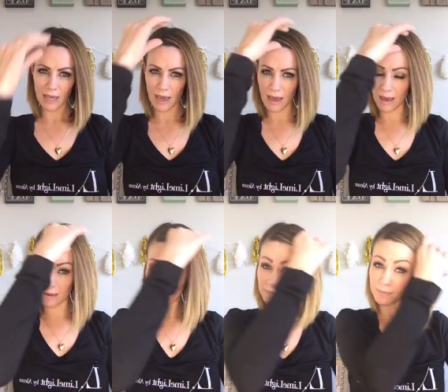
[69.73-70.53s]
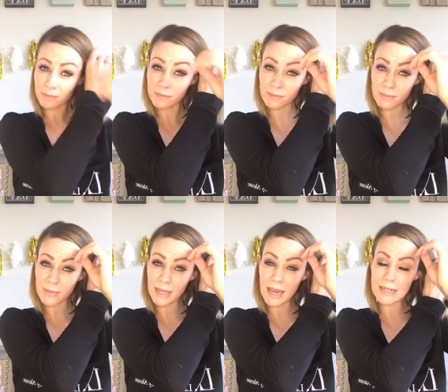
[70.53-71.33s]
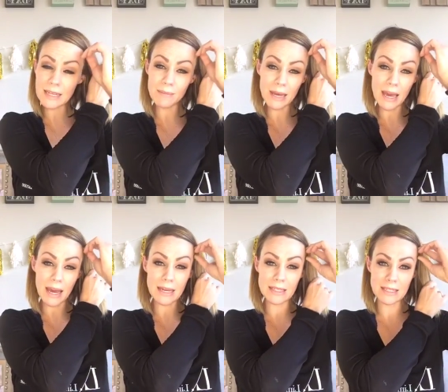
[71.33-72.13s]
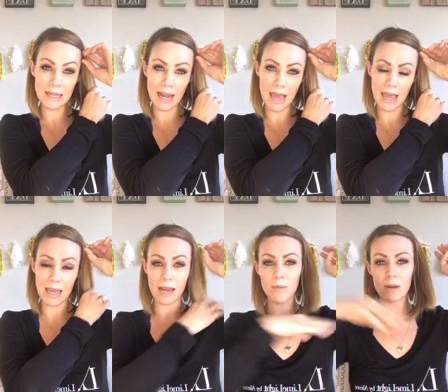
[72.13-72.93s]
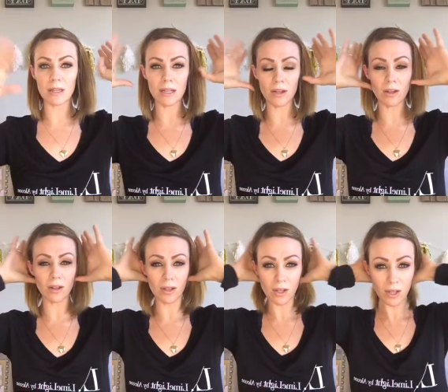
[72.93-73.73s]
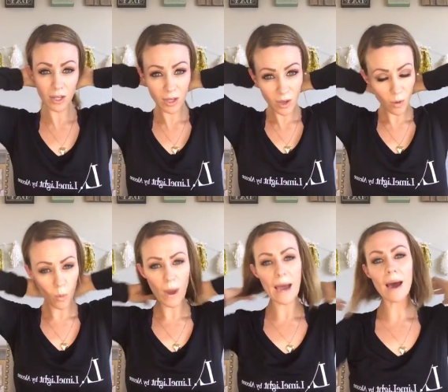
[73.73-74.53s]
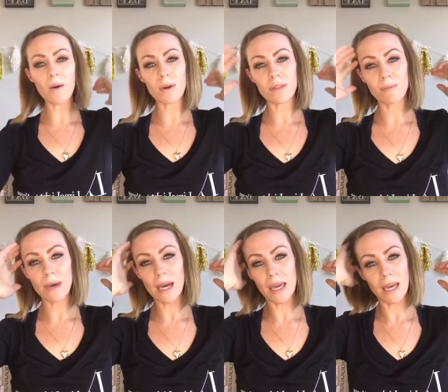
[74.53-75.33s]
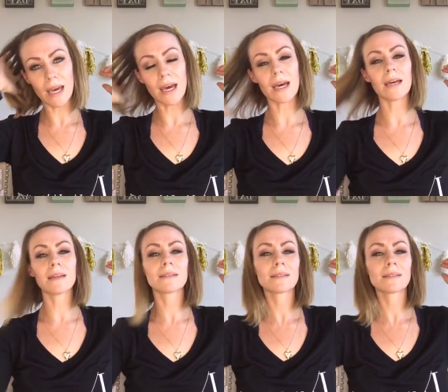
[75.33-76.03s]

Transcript: Um, I did my eyes today and I went a little wow with my, uh,